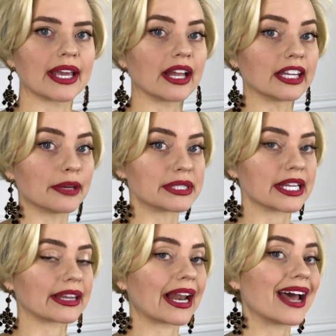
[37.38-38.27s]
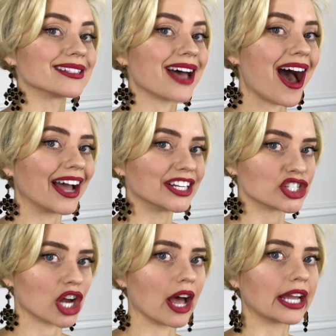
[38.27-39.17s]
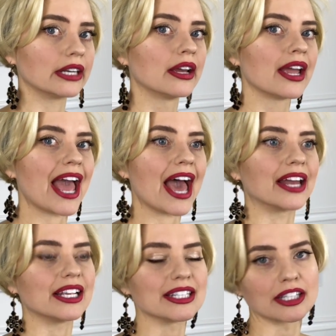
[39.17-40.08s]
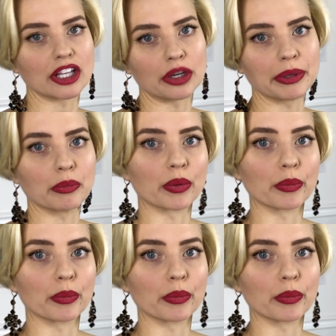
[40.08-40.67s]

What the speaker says: a lipstick that has high shine and it's a little bit more